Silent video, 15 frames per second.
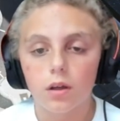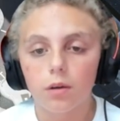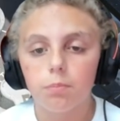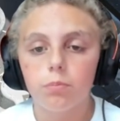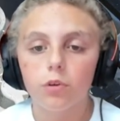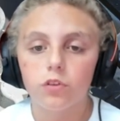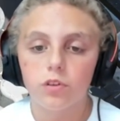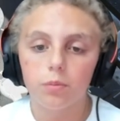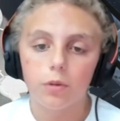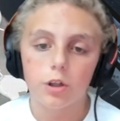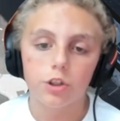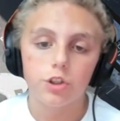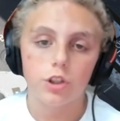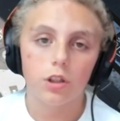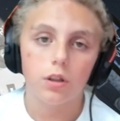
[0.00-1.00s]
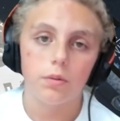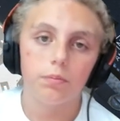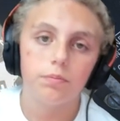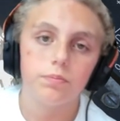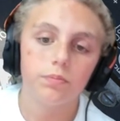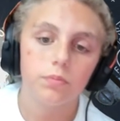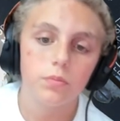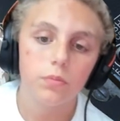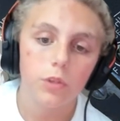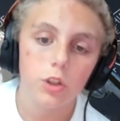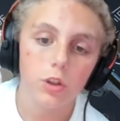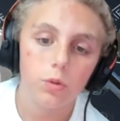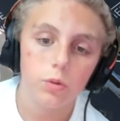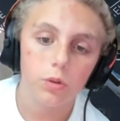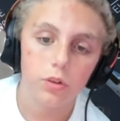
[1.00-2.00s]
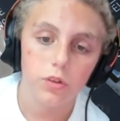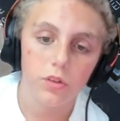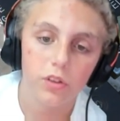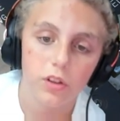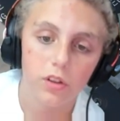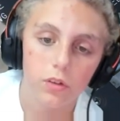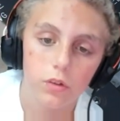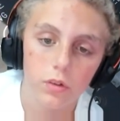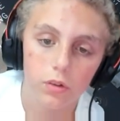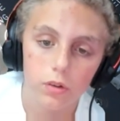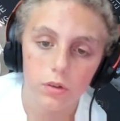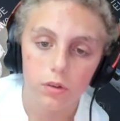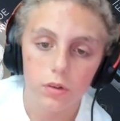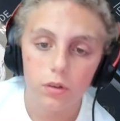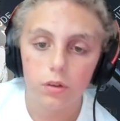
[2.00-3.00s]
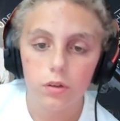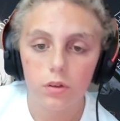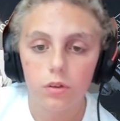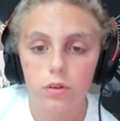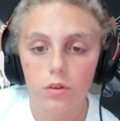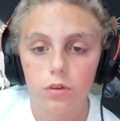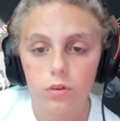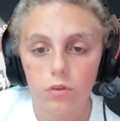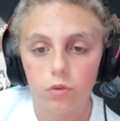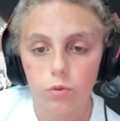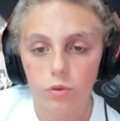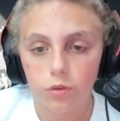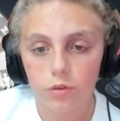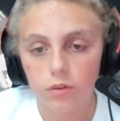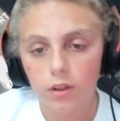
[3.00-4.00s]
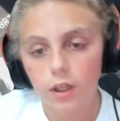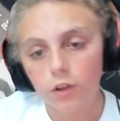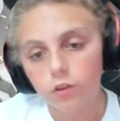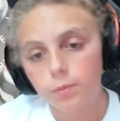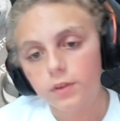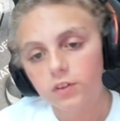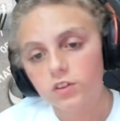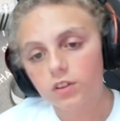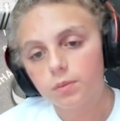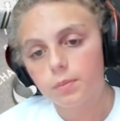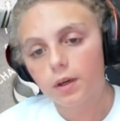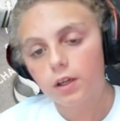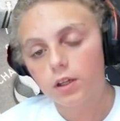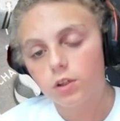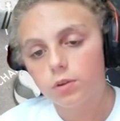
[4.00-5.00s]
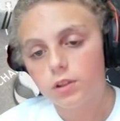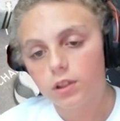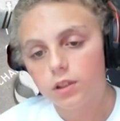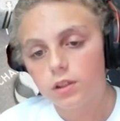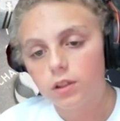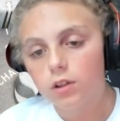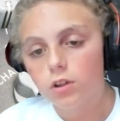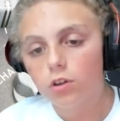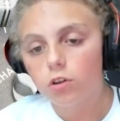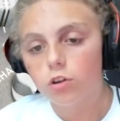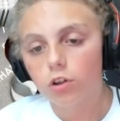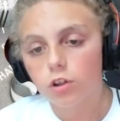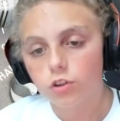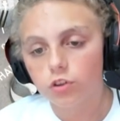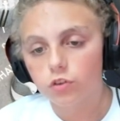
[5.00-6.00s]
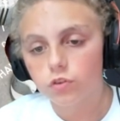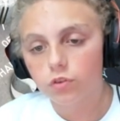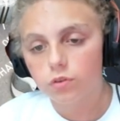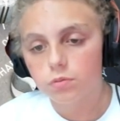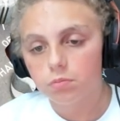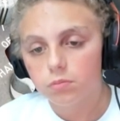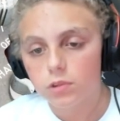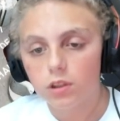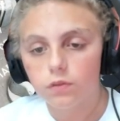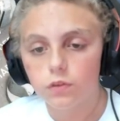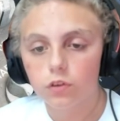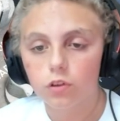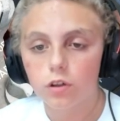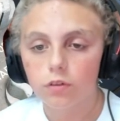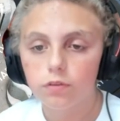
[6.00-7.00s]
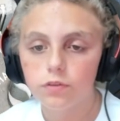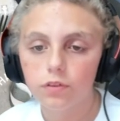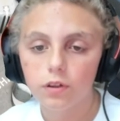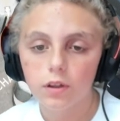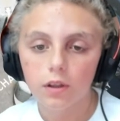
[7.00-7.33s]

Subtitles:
Pretty much you could set it to do it automatically, manually, or you can just leave it off.